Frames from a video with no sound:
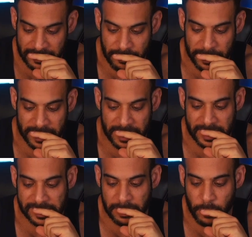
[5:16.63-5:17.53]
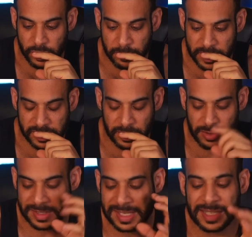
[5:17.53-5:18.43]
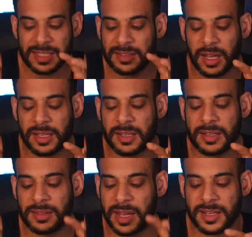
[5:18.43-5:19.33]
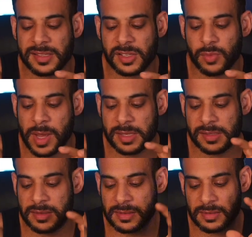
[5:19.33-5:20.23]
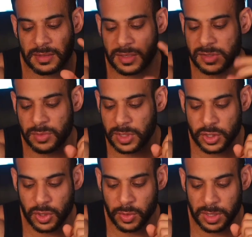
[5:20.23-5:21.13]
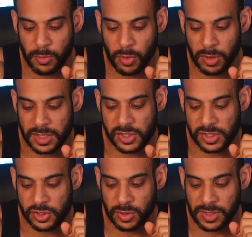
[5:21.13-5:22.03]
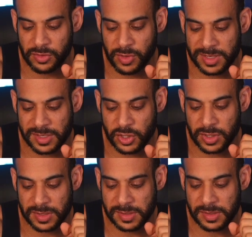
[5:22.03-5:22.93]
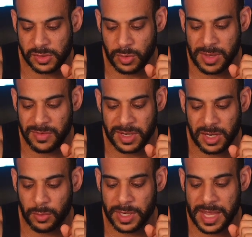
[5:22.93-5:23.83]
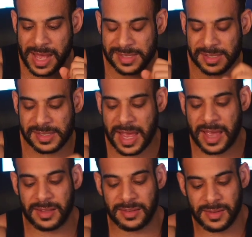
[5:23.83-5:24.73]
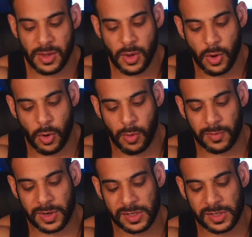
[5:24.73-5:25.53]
But then he hits the most muscular. The second he tightens his waist, it doesn't really show anymore. It's just during the transitions. So even here, when he has his hand over his